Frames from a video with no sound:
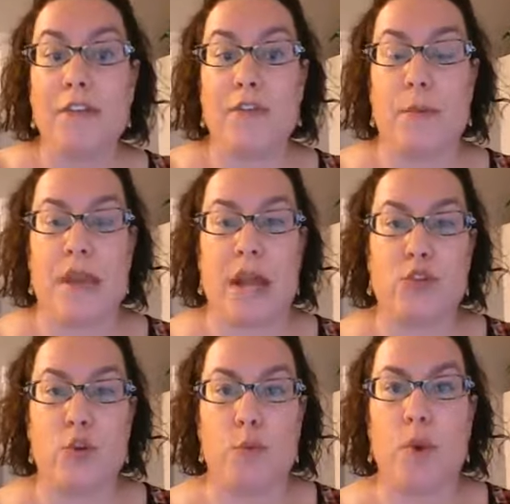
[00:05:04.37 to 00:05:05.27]
from a
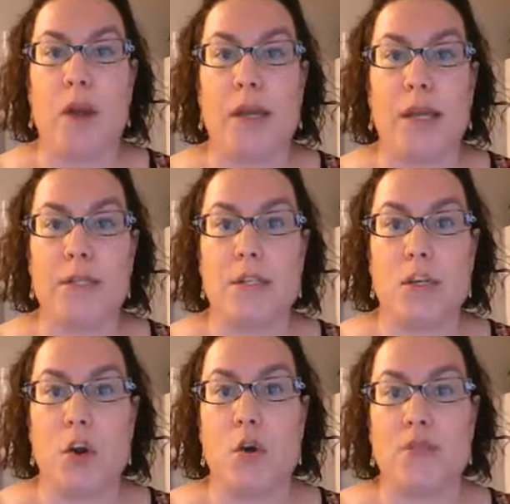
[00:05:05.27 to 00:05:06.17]
natural product
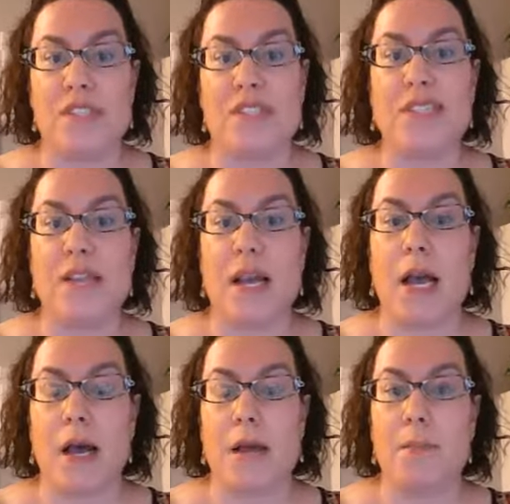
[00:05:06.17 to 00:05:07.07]
called
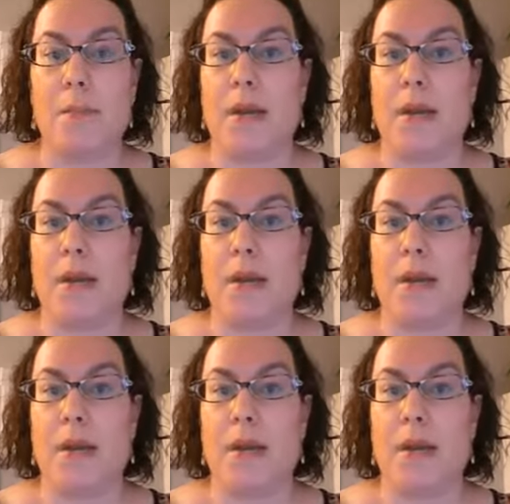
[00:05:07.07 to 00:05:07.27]
silica,